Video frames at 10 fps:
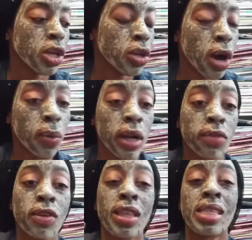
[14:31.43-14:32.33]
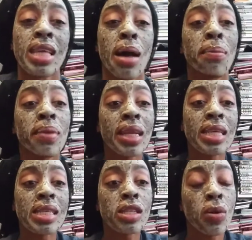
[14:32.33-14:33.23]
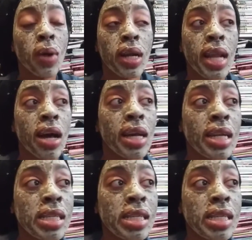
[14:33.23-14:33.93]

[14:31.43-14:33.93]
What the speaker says: working for these companies isn't working out,